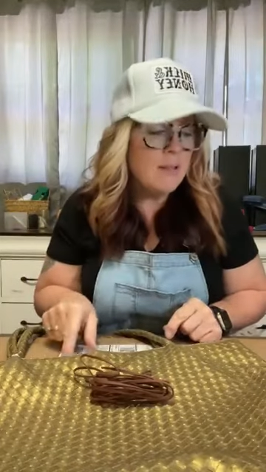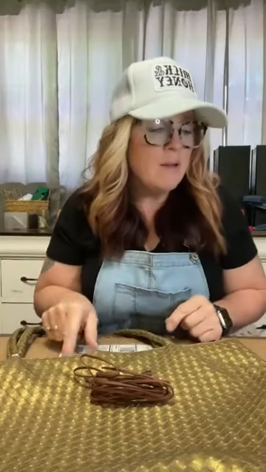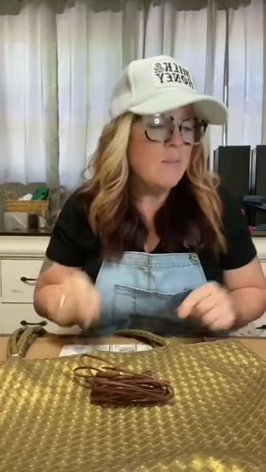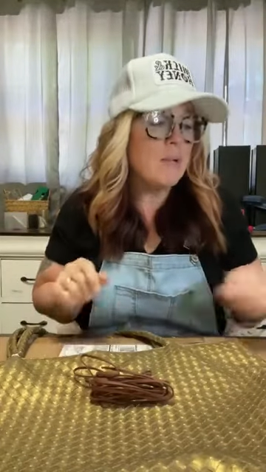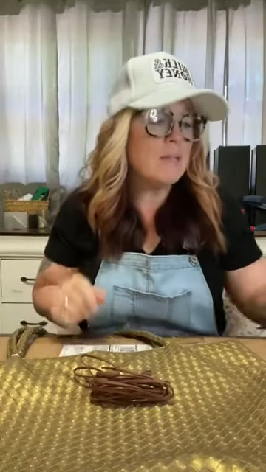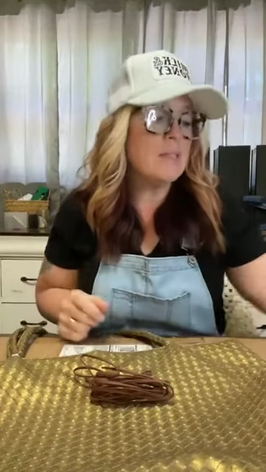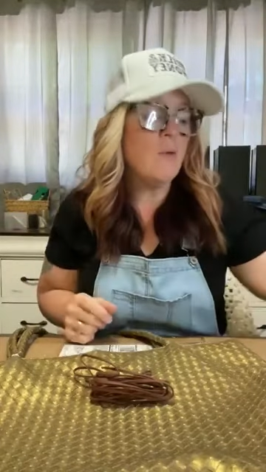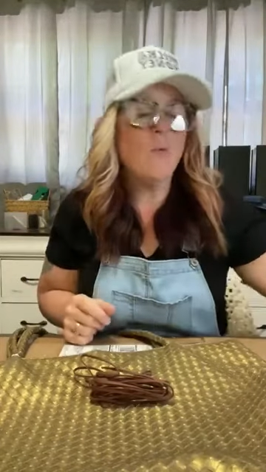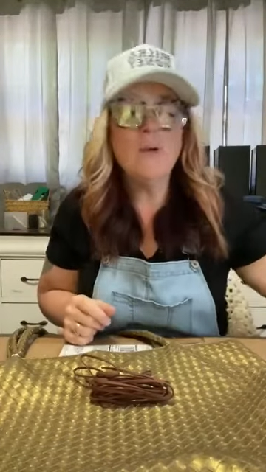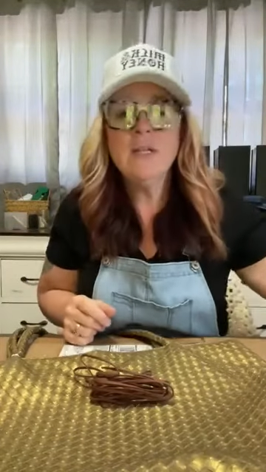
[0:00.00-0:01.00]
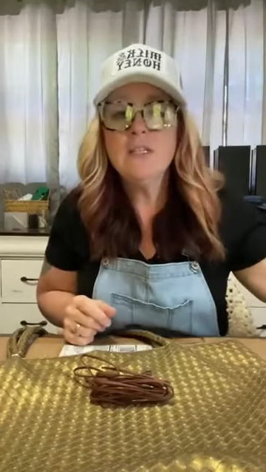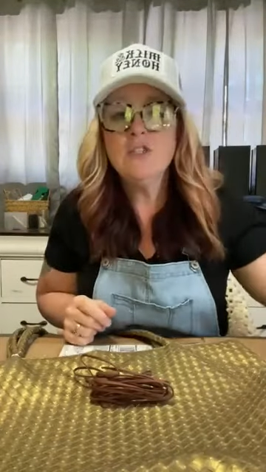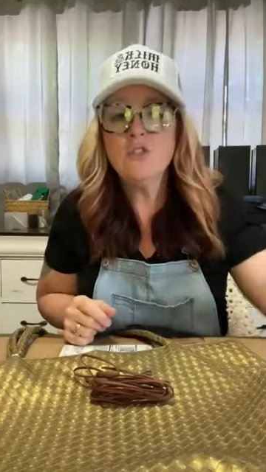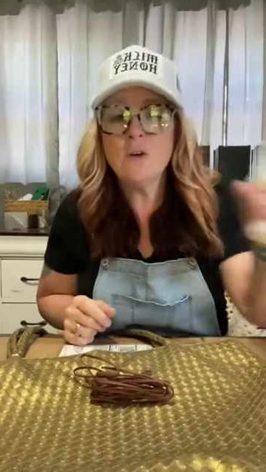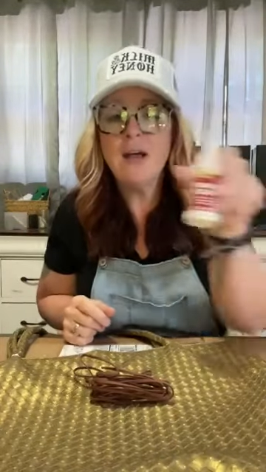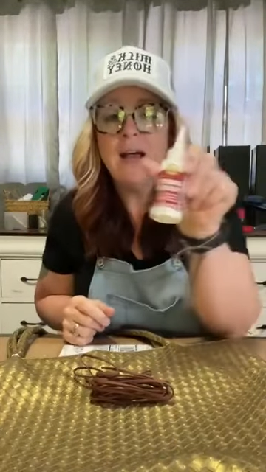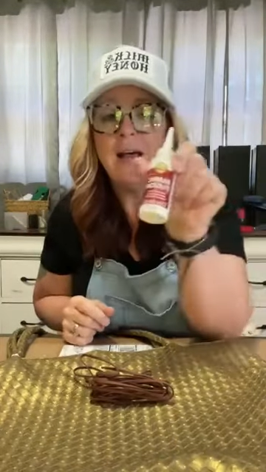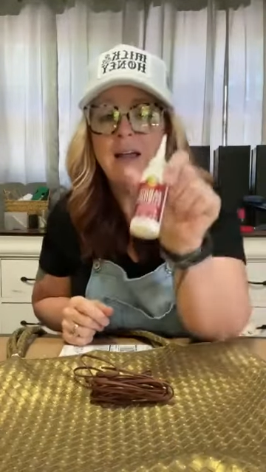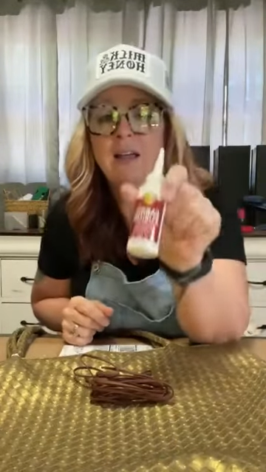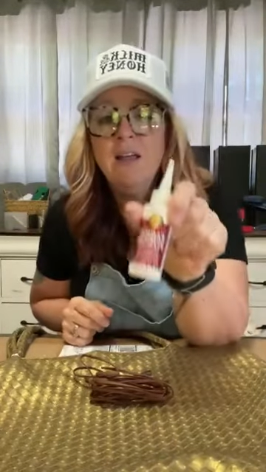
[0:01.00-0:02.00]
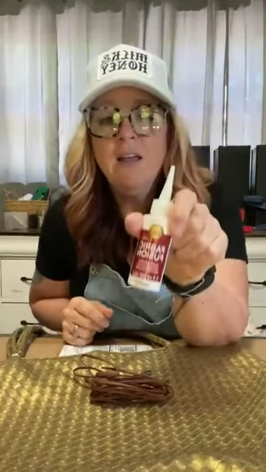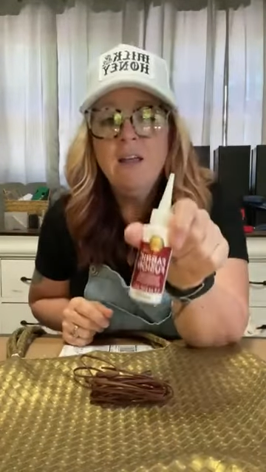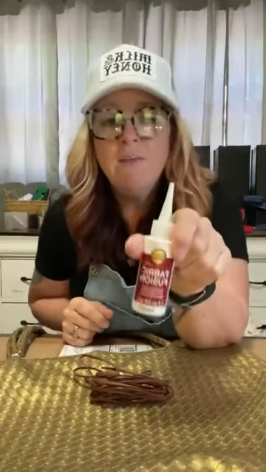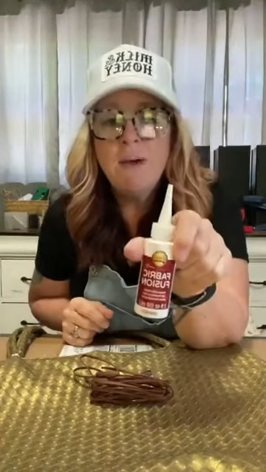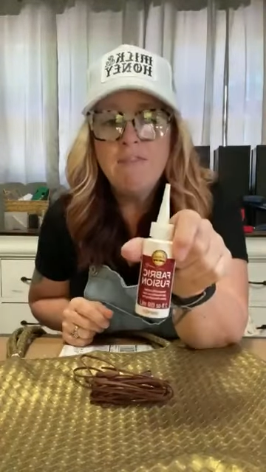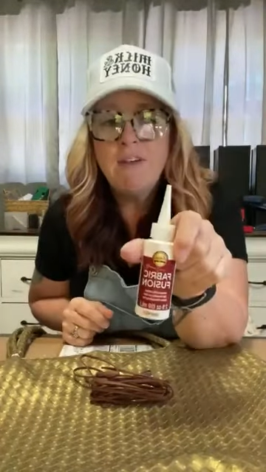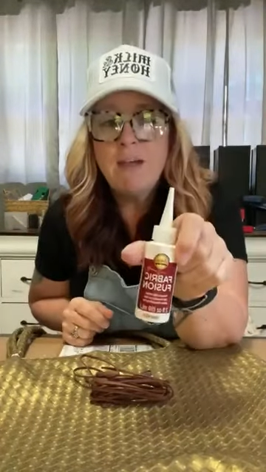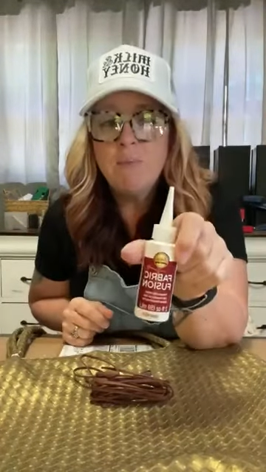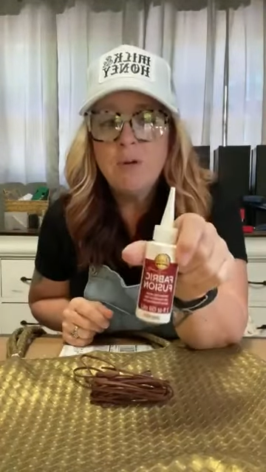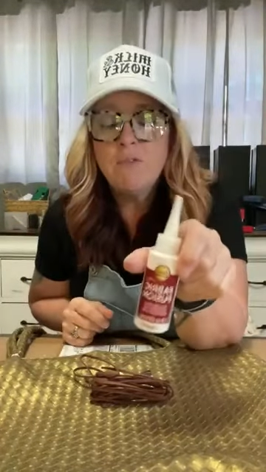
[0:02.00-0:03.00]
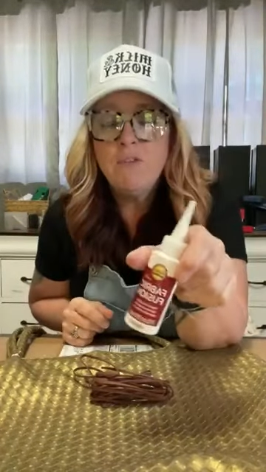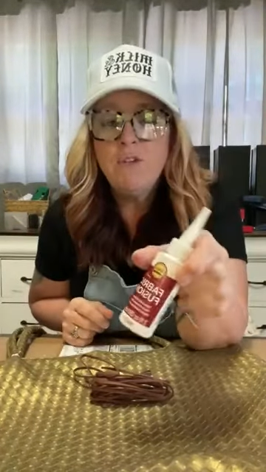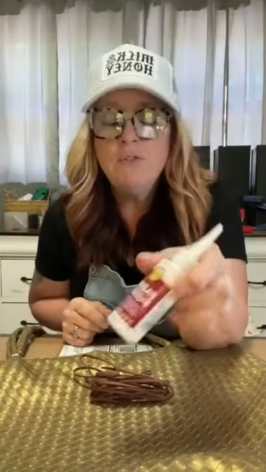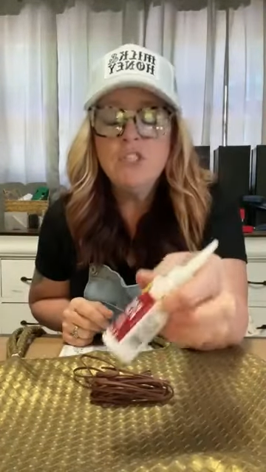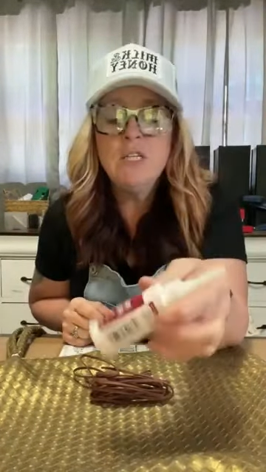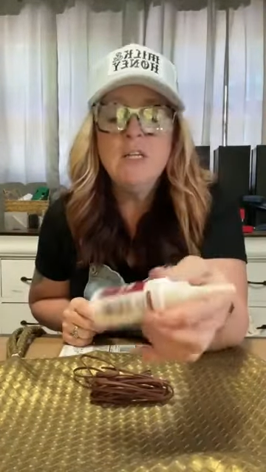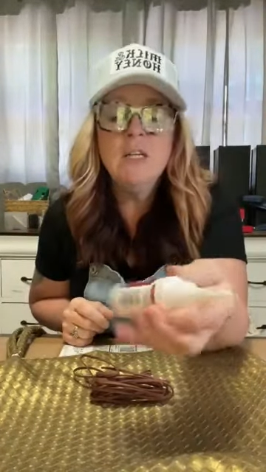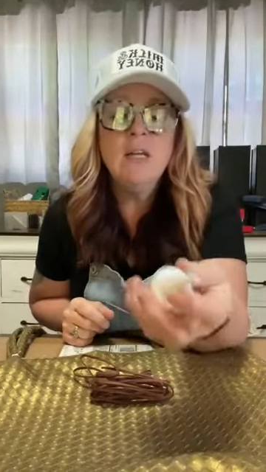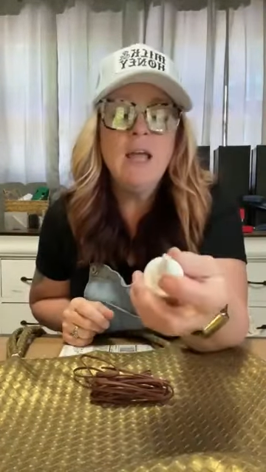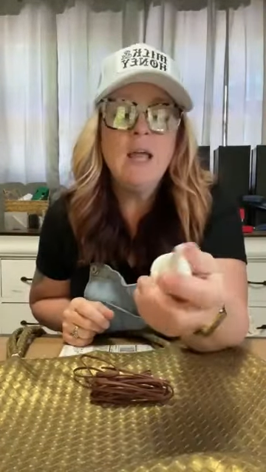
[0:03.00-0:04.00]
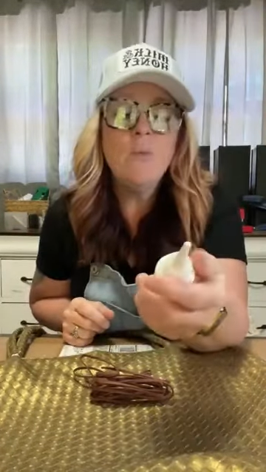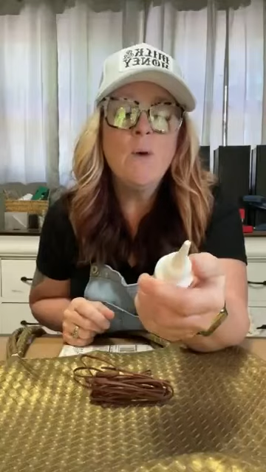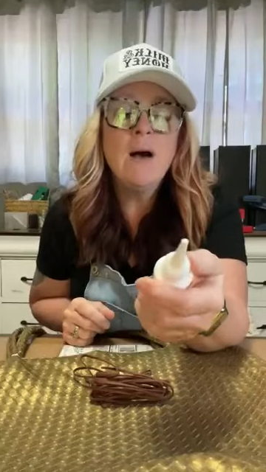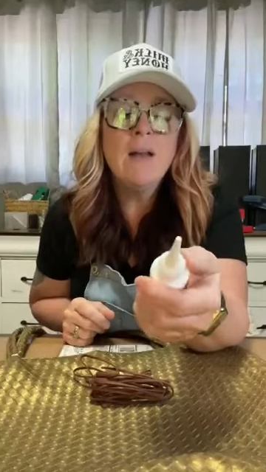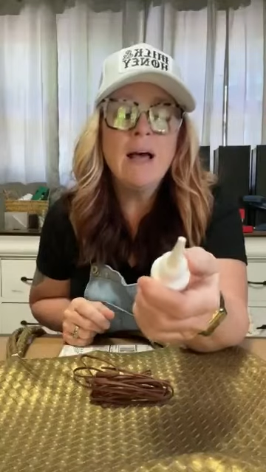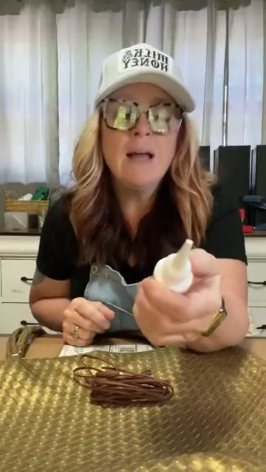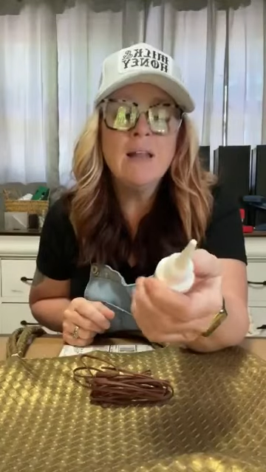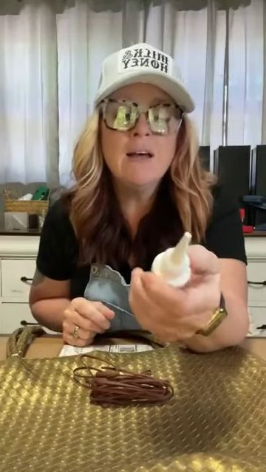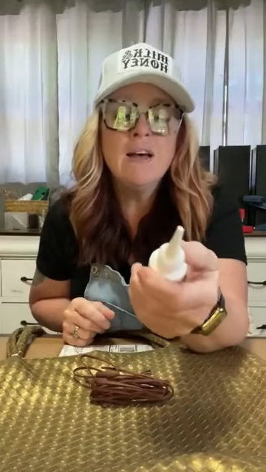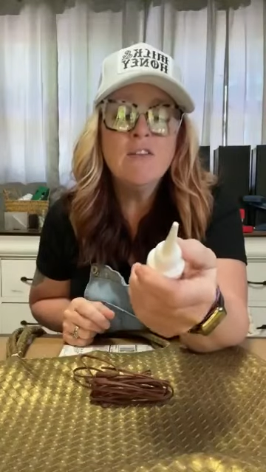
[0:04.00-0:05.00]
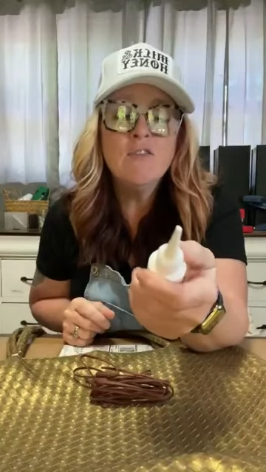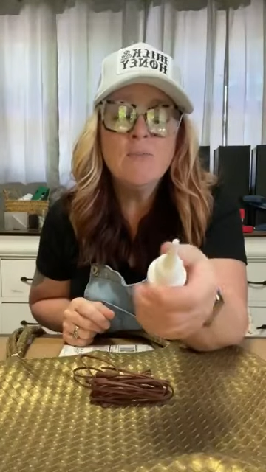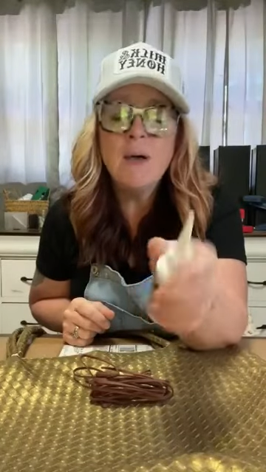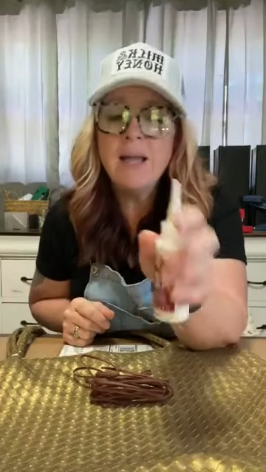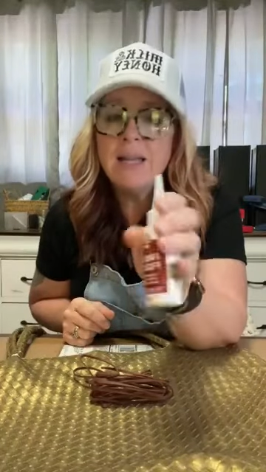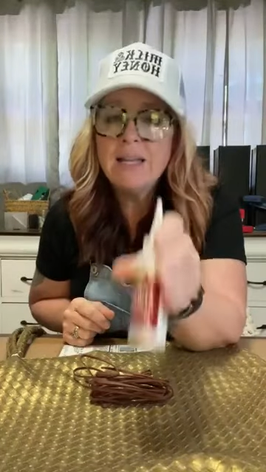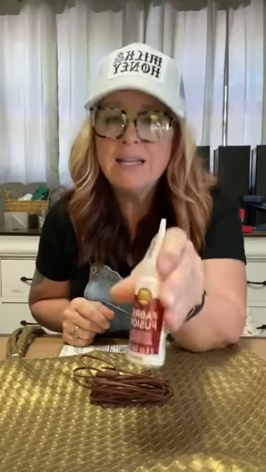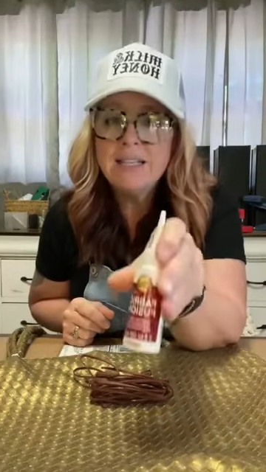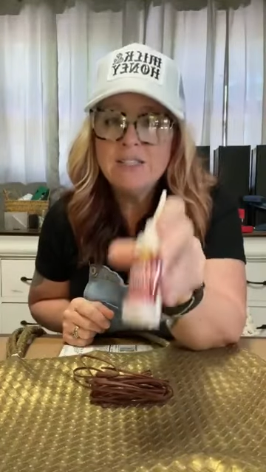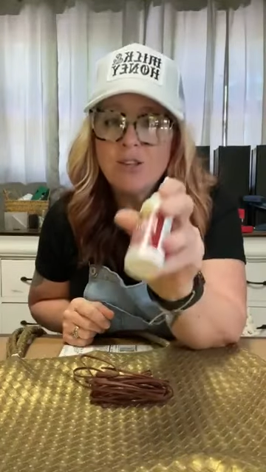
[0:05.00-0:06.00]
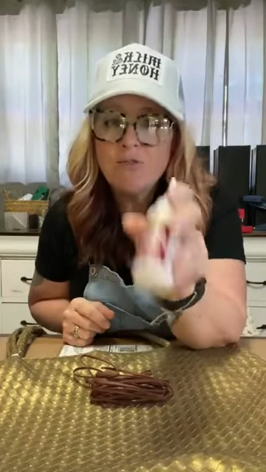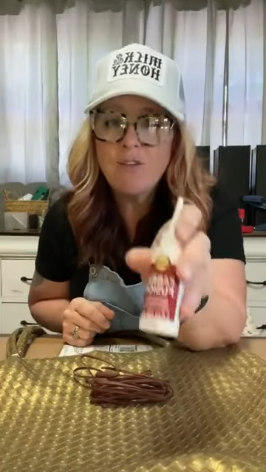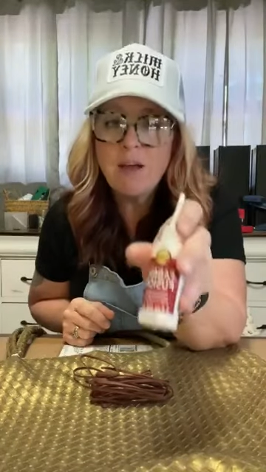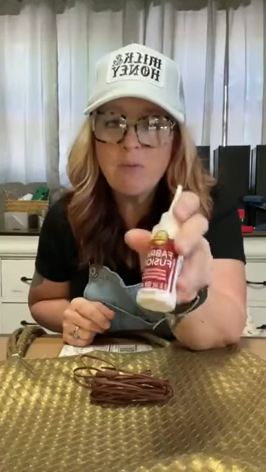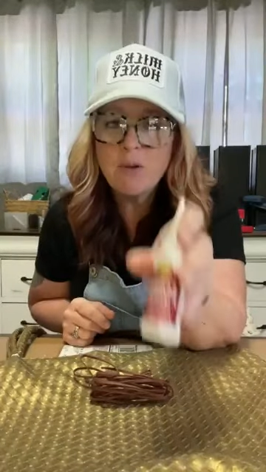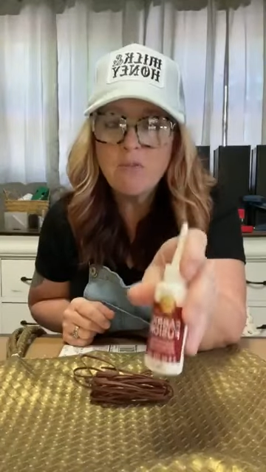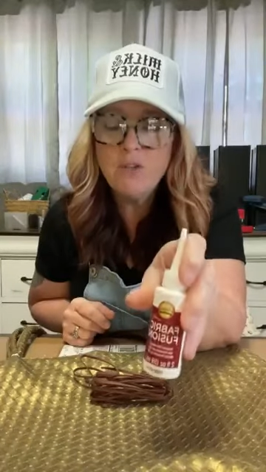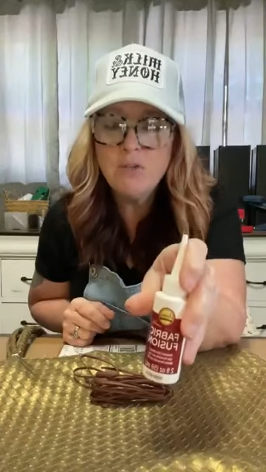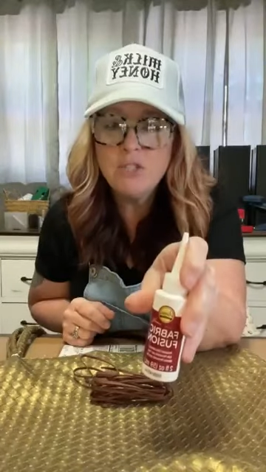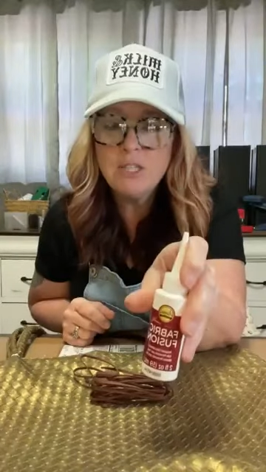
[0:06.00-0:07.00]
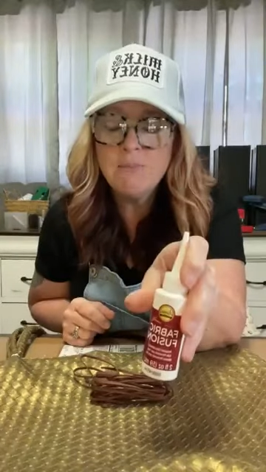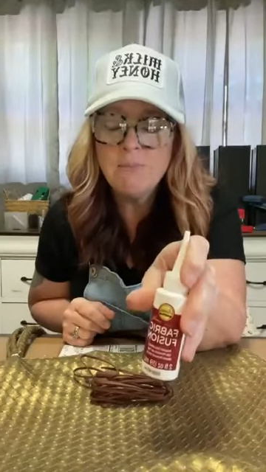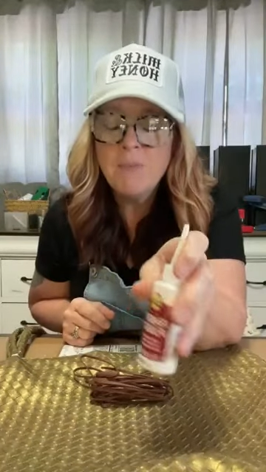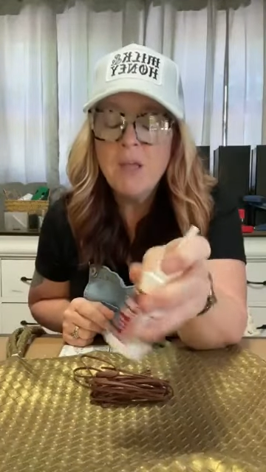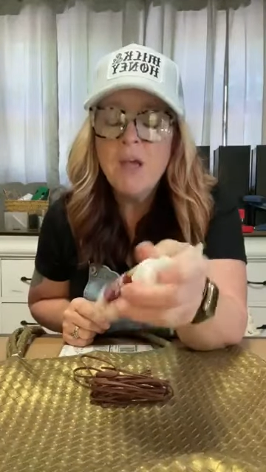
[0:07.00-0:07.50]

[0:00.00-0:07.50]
of them because I wanted to try my fabric fusion and while I love my Aleene's fabric fusion